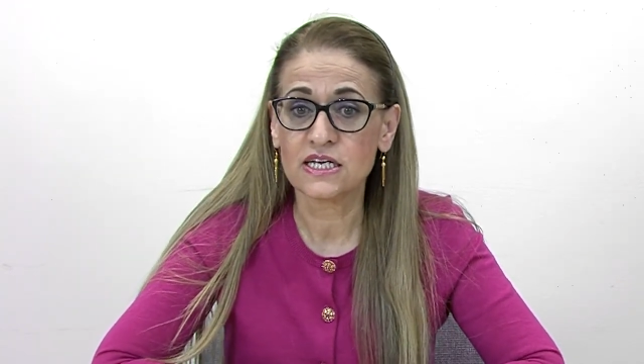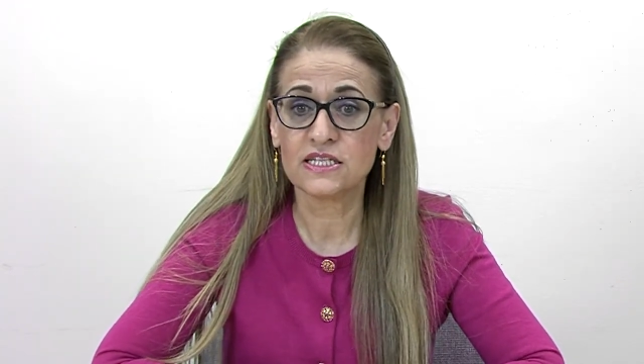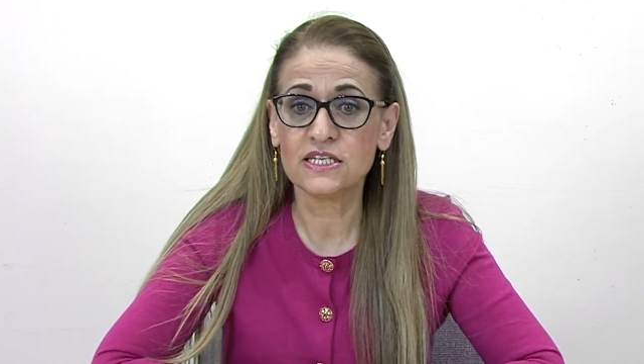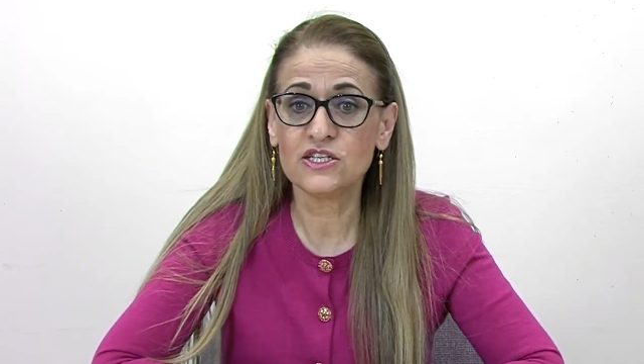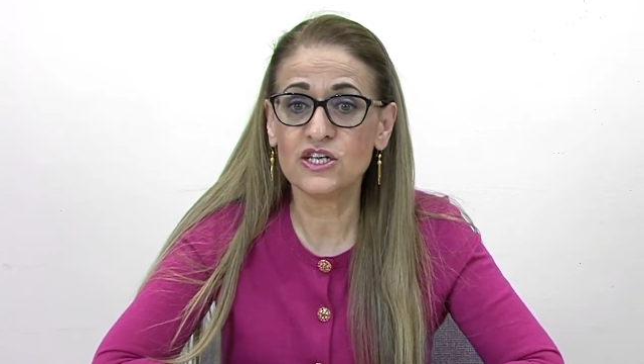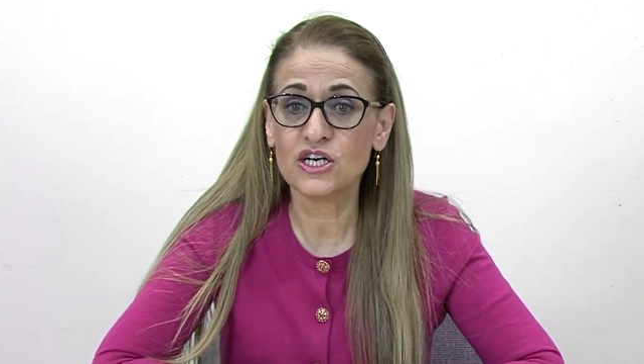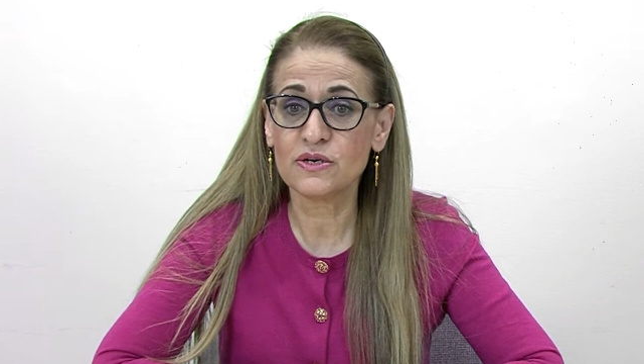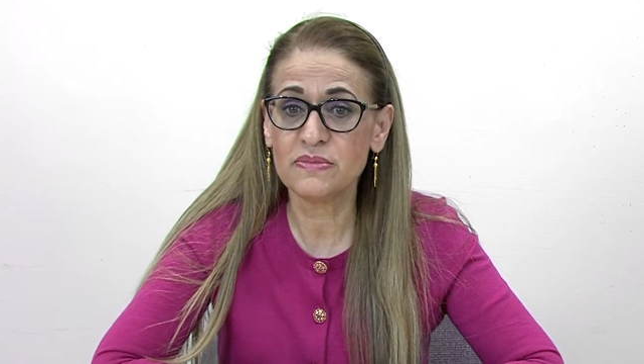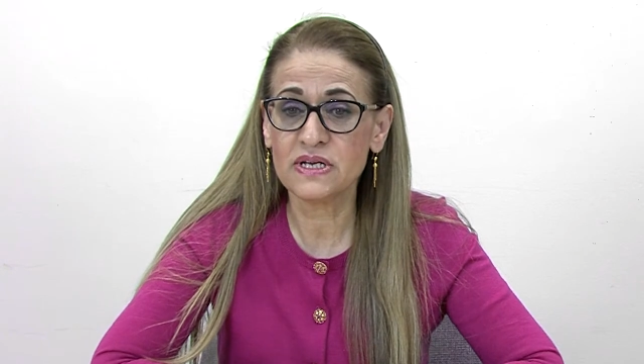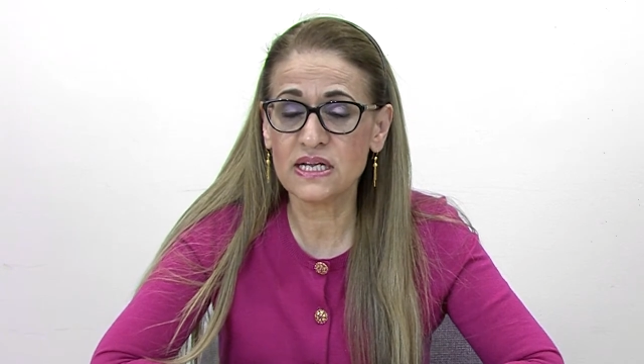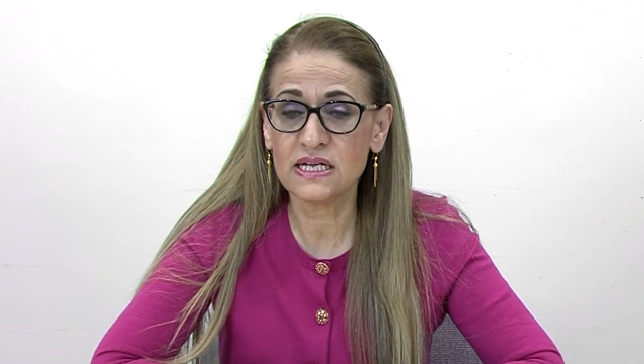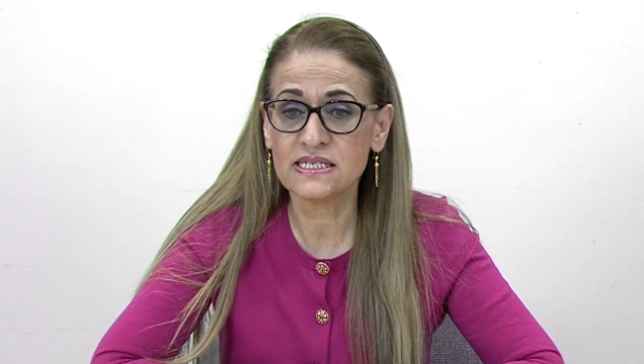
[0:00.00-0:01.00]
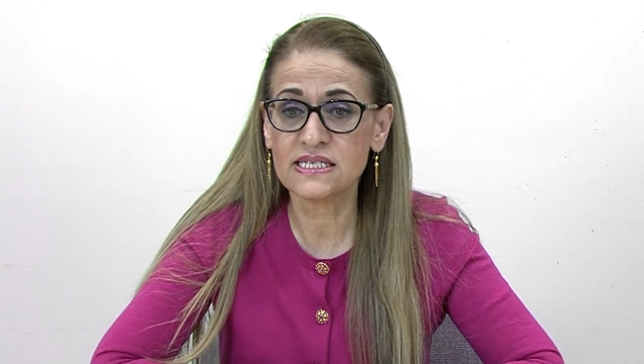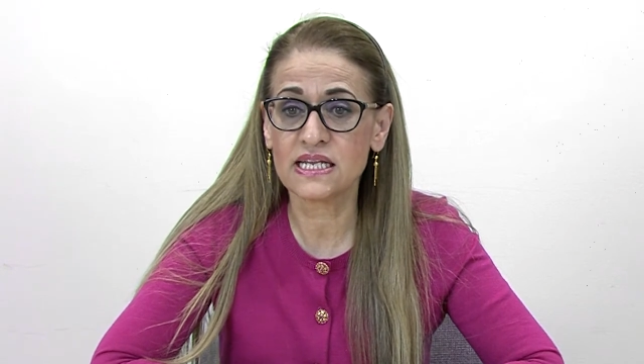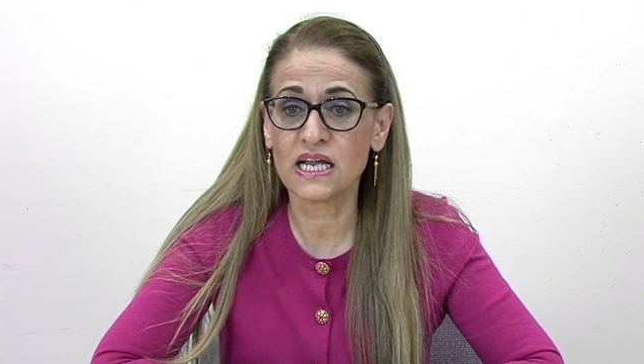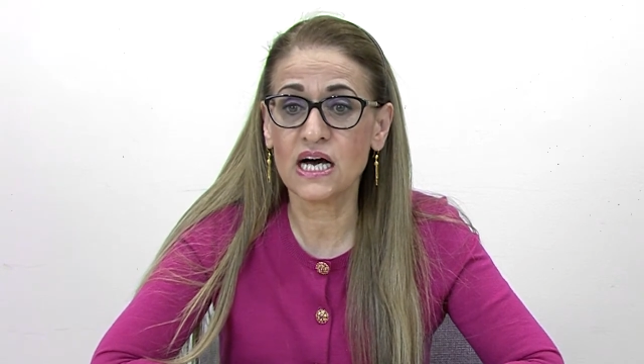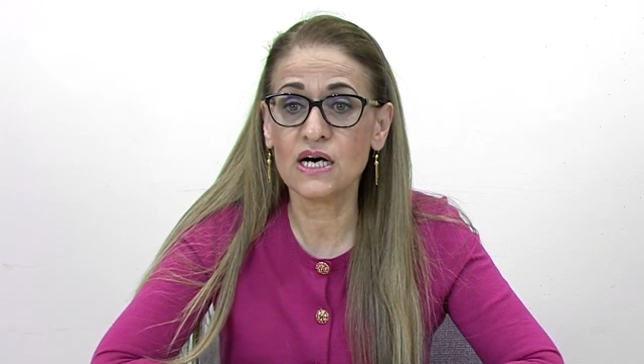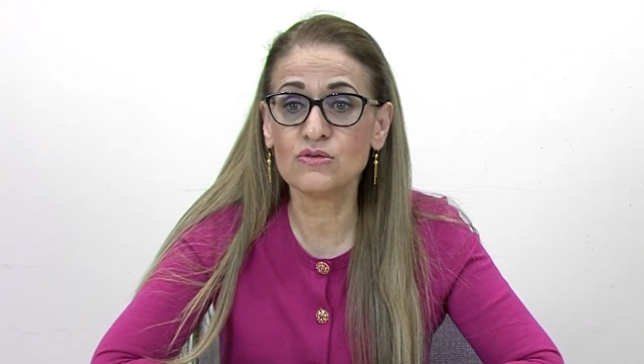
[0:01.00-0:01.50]
determinants
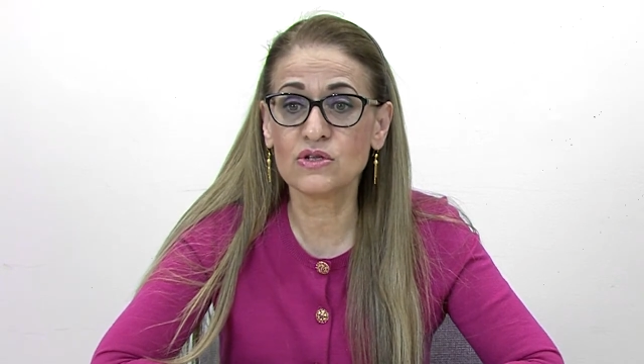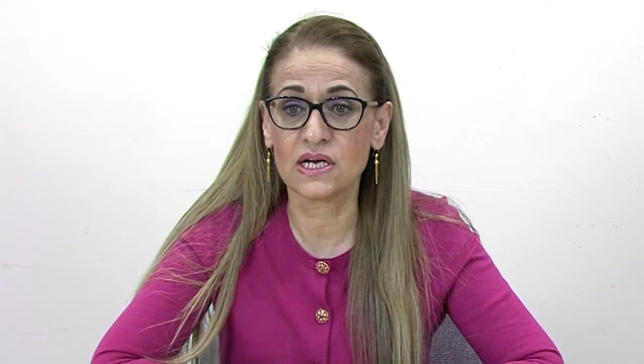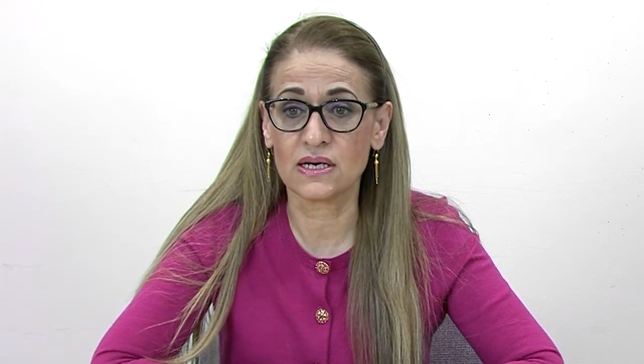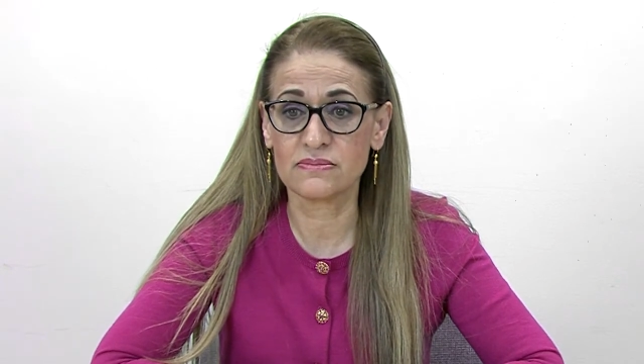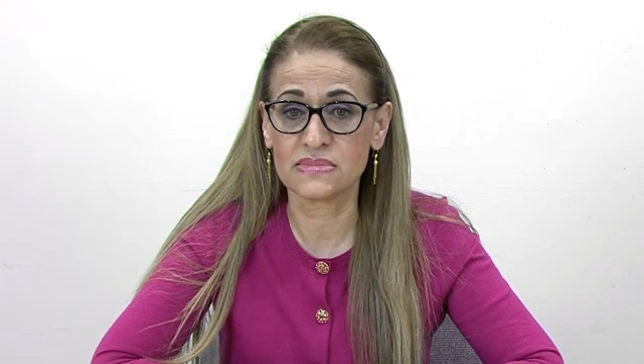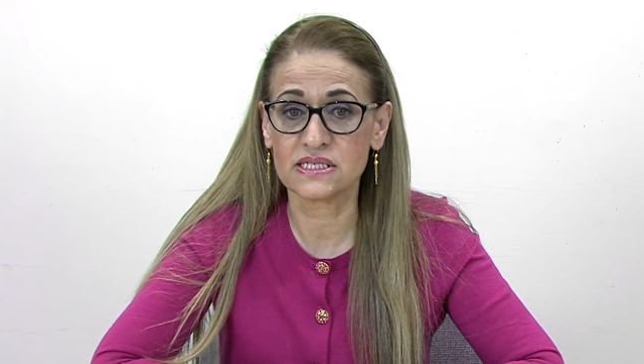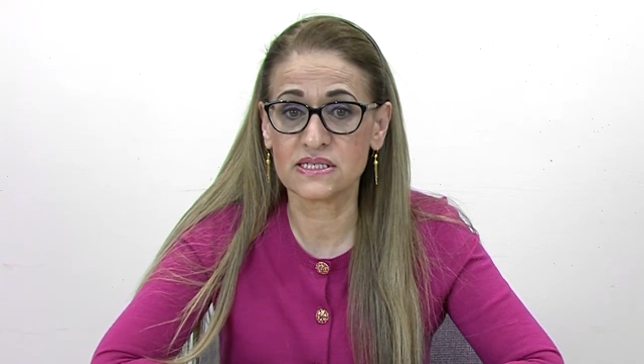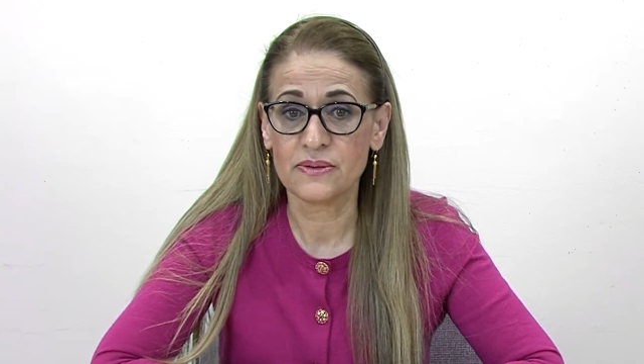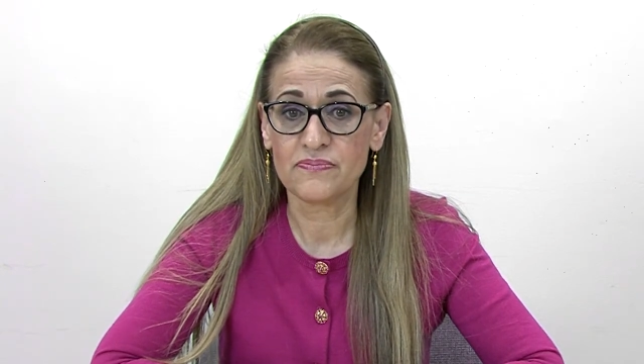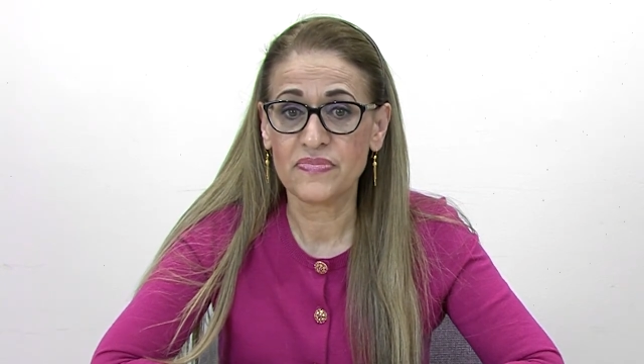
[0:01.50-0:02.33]
and outcomes,